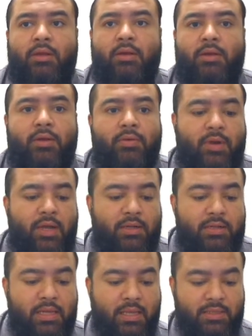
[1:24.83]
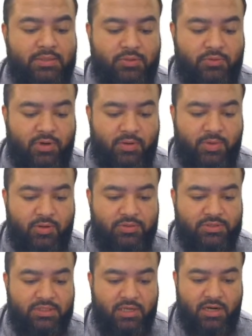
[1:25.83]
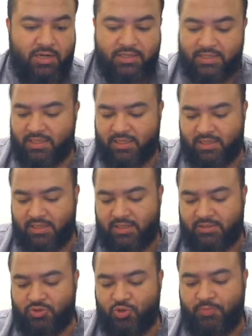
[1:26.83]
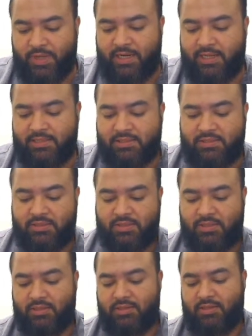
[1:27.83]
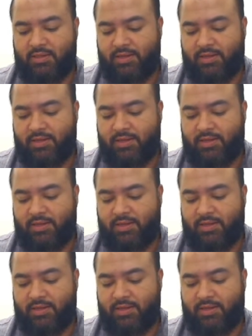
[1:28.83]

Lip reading: All right, so we're about to start in 2 minutes, the